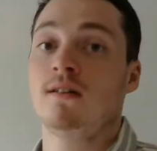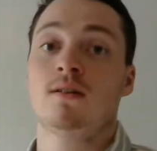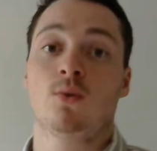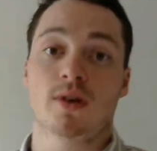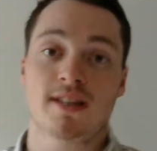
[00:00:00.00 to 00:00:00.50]

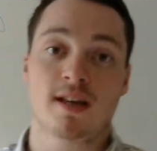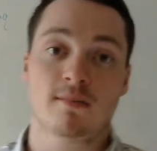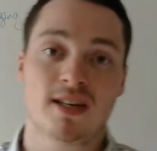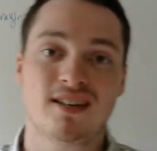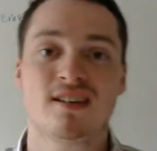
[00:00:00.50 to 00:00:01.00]
What does that
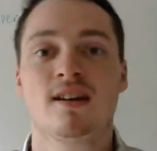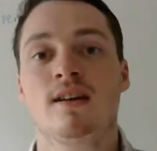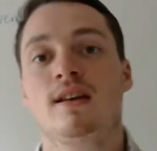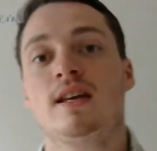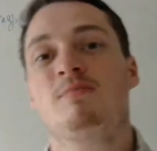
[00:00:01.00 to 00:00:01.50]
mean?
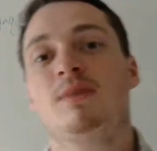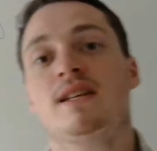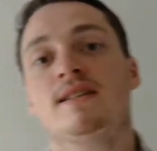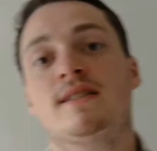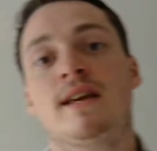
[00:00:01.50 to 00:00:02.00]
It
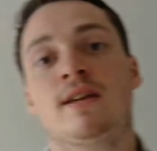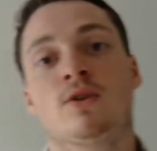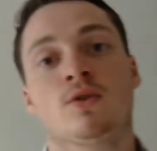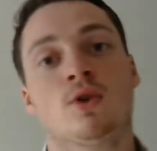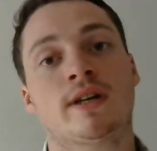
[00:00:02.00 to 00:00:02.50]
means that
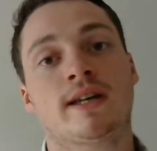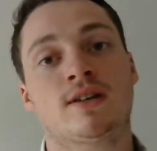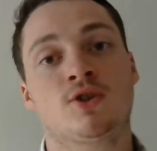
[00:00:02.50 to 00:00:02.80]
you're looking